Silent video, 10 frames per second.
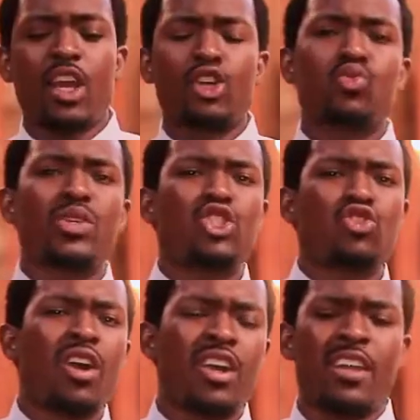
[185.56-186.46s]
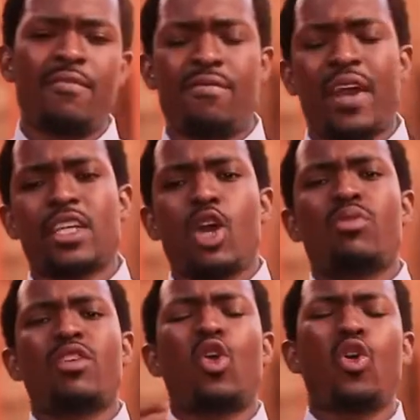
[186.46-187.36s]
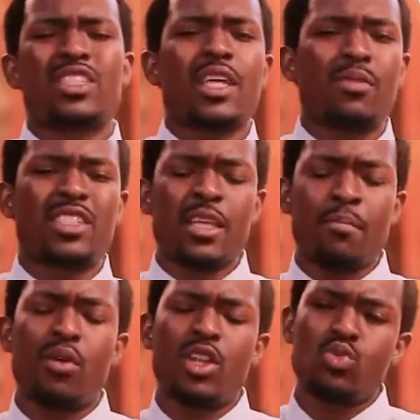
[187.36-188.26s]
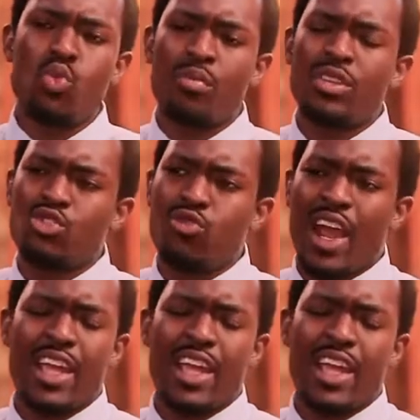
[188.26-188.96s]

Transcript: that, because we struggle in fact with a concept as simple as women's